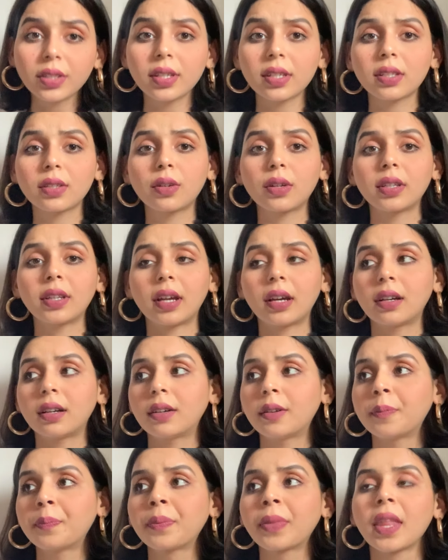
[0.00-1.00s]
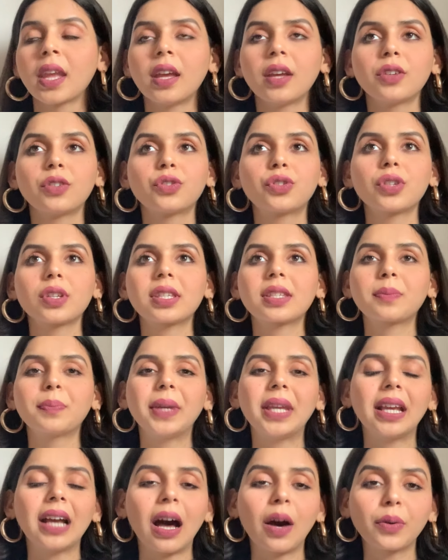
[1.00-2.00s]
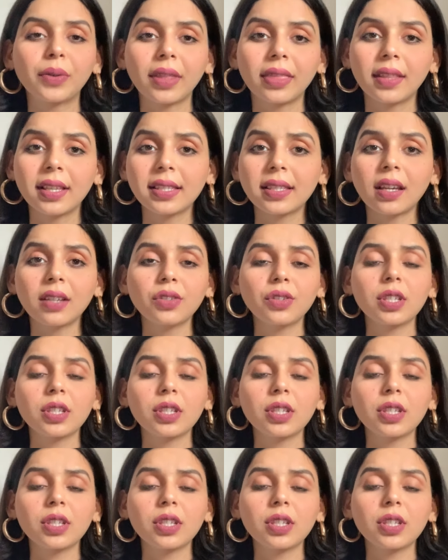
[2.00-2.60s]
just being out in the sun,